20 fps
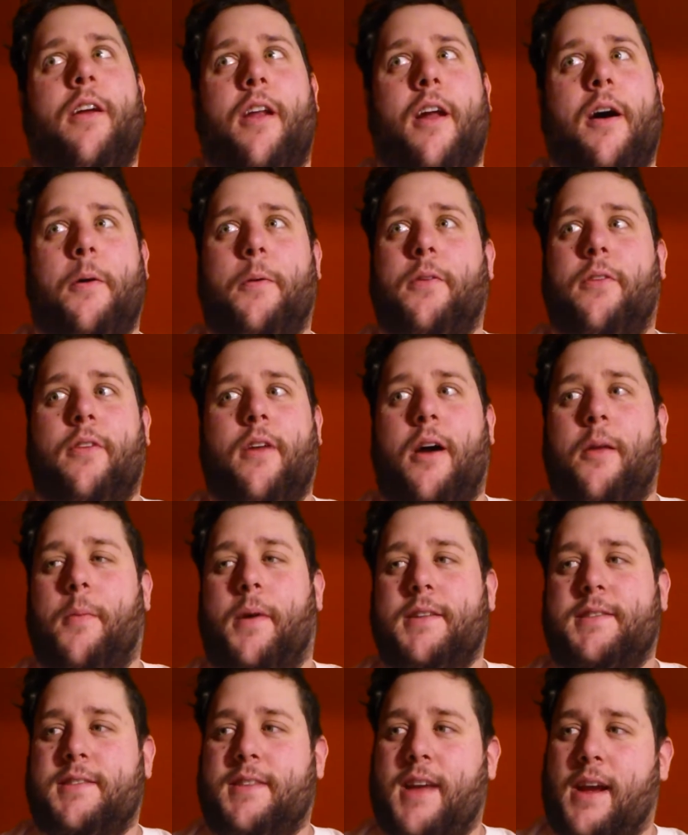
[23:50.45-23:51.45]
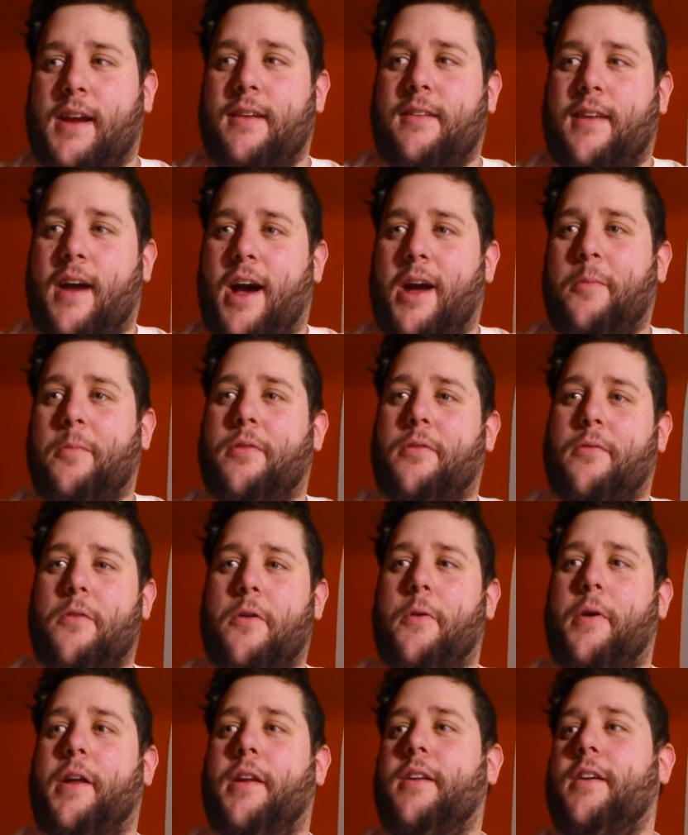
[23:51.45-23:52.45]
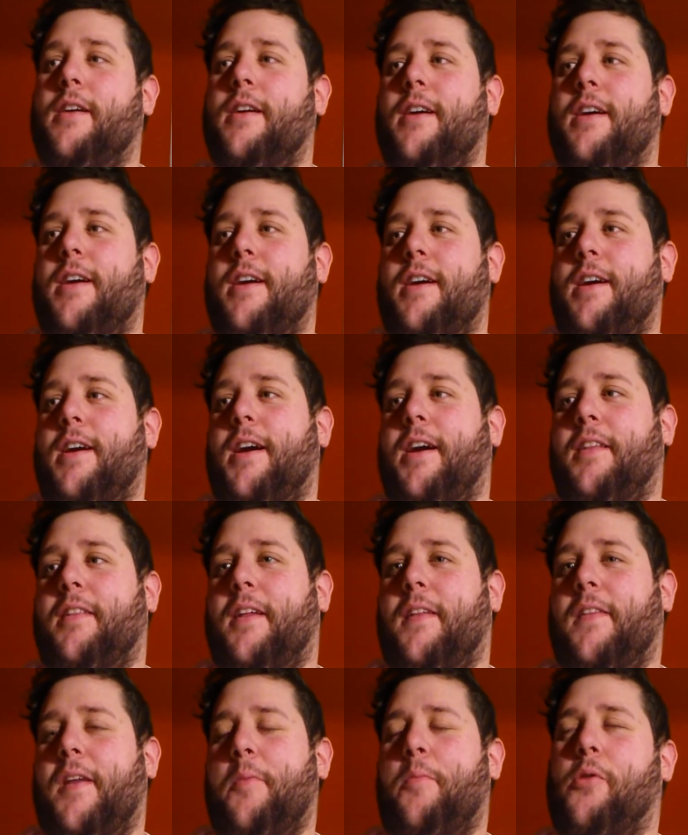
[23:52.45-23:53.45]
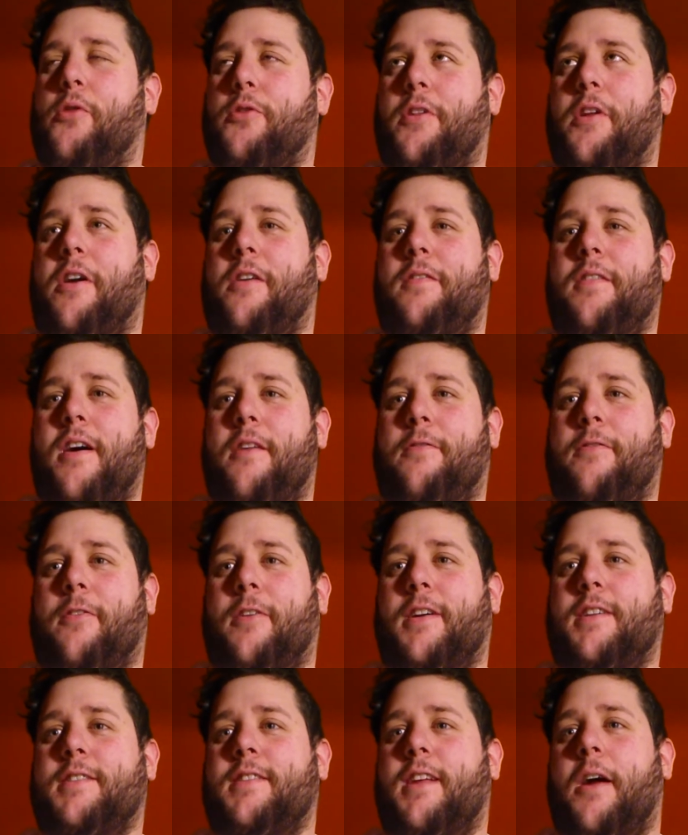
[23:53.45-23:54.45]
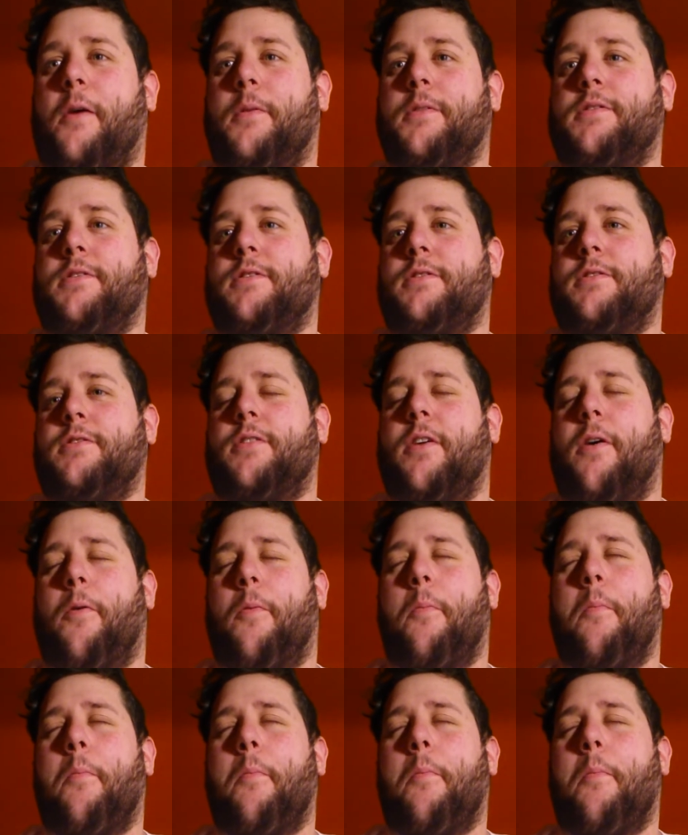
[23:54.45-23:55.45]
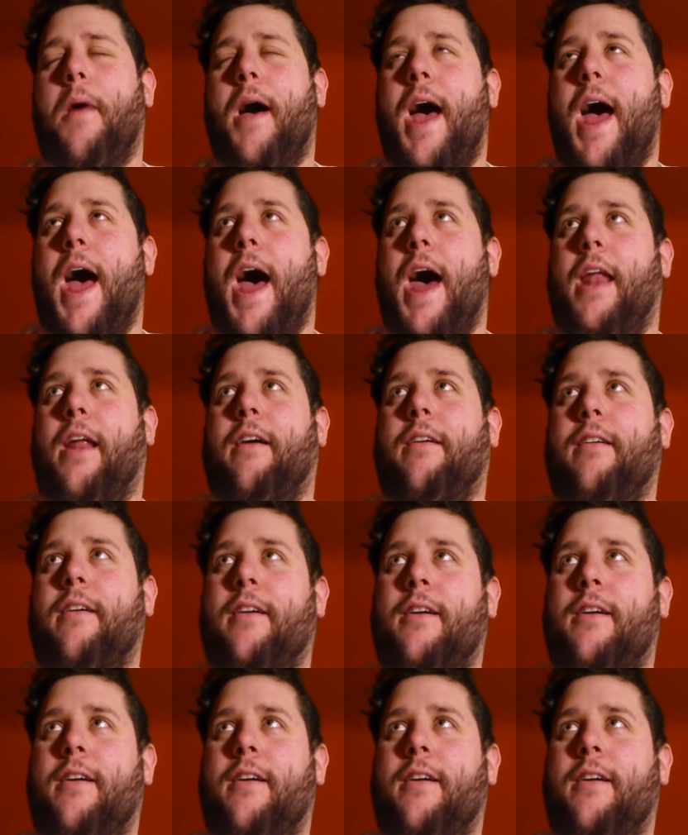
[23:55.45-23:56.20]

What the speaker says: And I was on my second time through it, and then they pulled it off Netflix, and I was so mad.